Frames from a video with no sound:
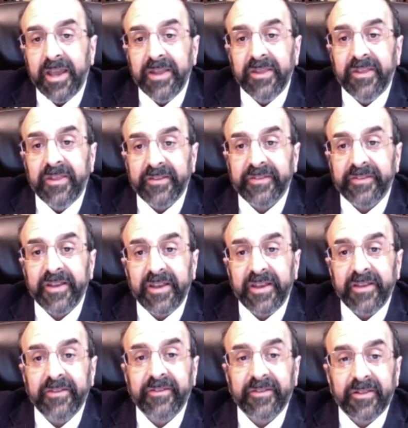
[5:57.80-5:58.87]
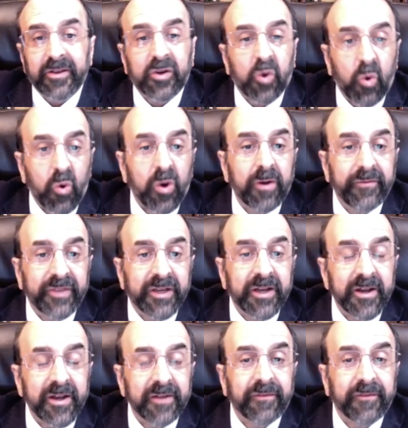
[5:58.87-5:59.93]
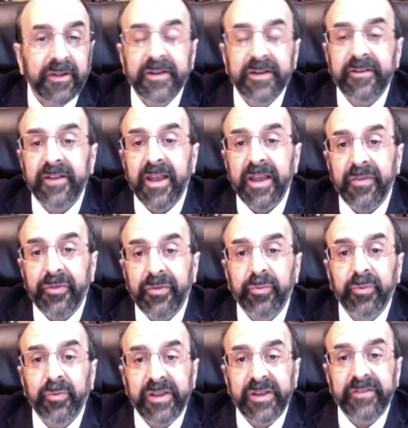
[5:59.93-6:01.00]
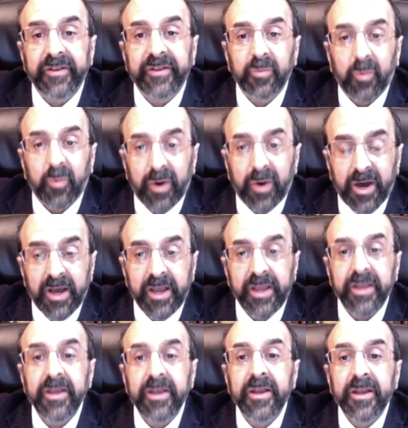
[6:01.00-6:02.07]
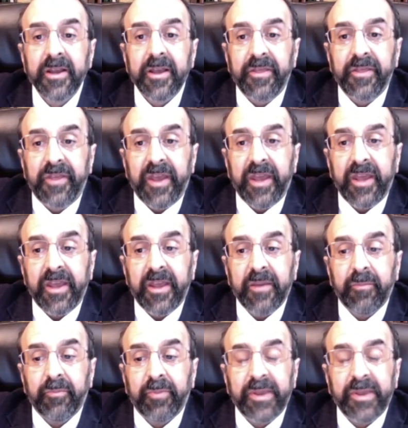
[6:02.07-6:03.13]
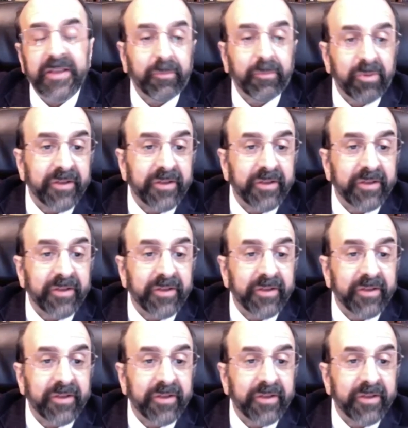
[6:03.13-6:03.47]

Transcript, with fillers: And this is the core of the conflict and the reason why the peace